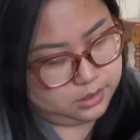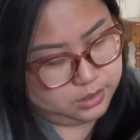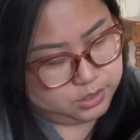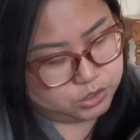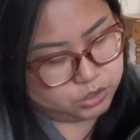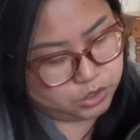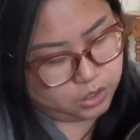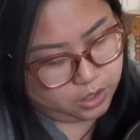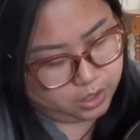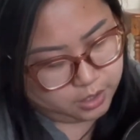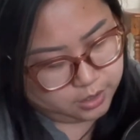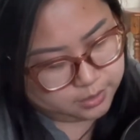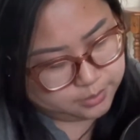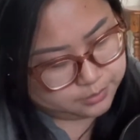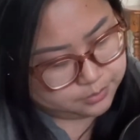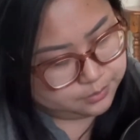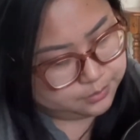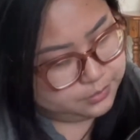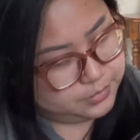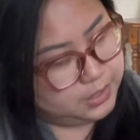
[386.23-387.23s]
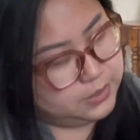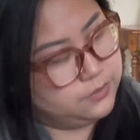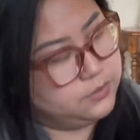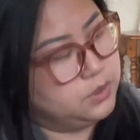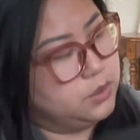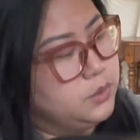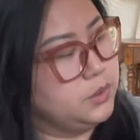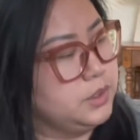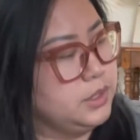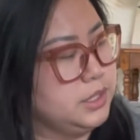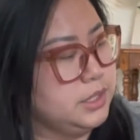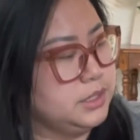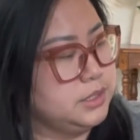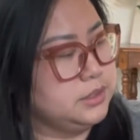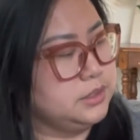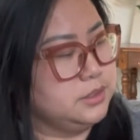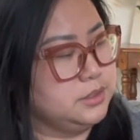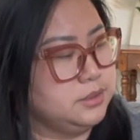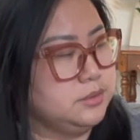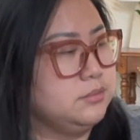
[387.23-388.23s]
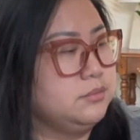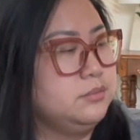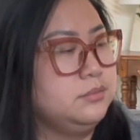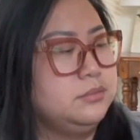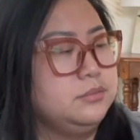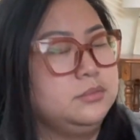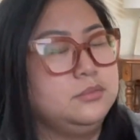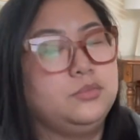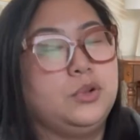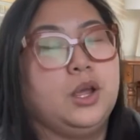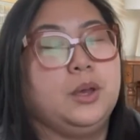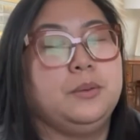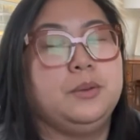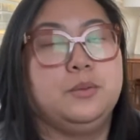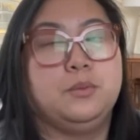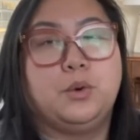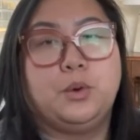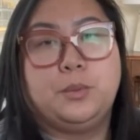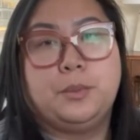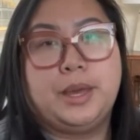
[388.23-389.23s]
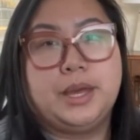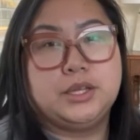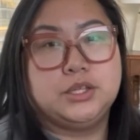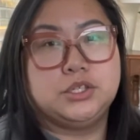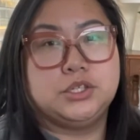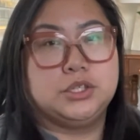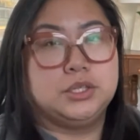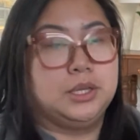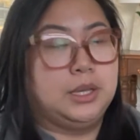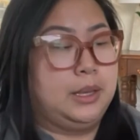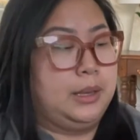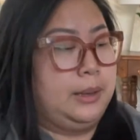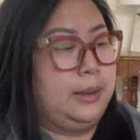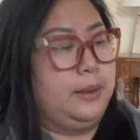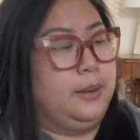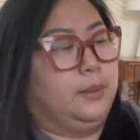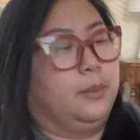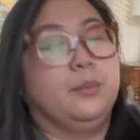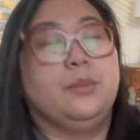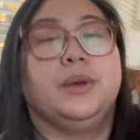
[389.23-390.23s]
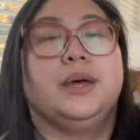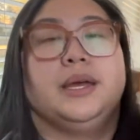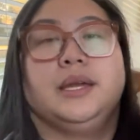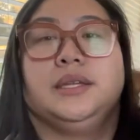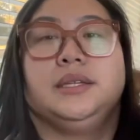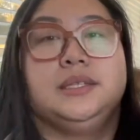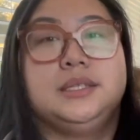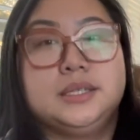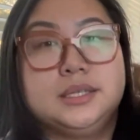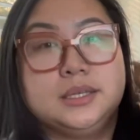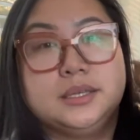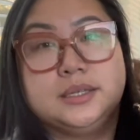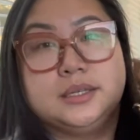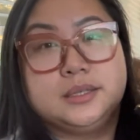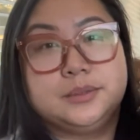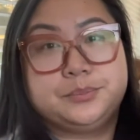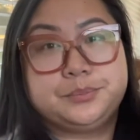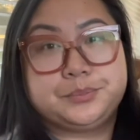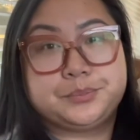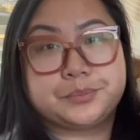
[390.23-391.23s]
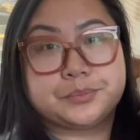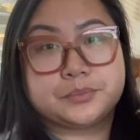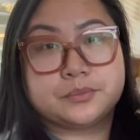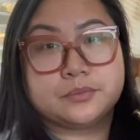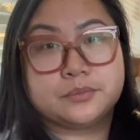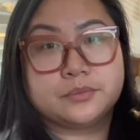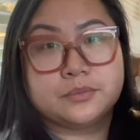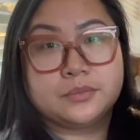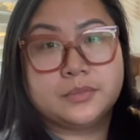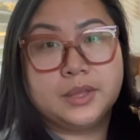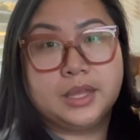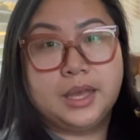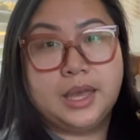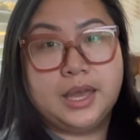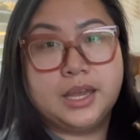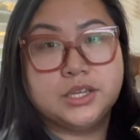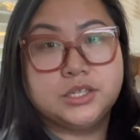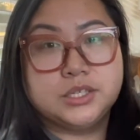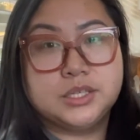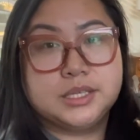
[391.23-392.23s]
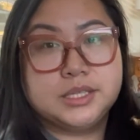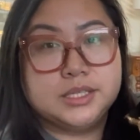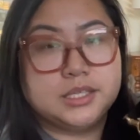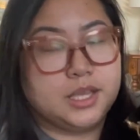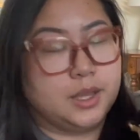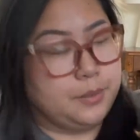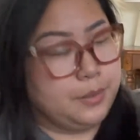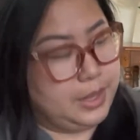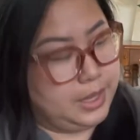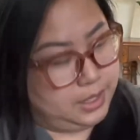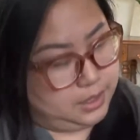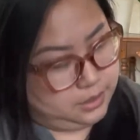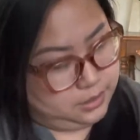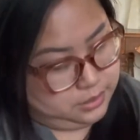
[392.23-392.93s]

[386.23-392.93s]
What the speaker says: charm, even though it probably won't match. But, actually, it's not bad.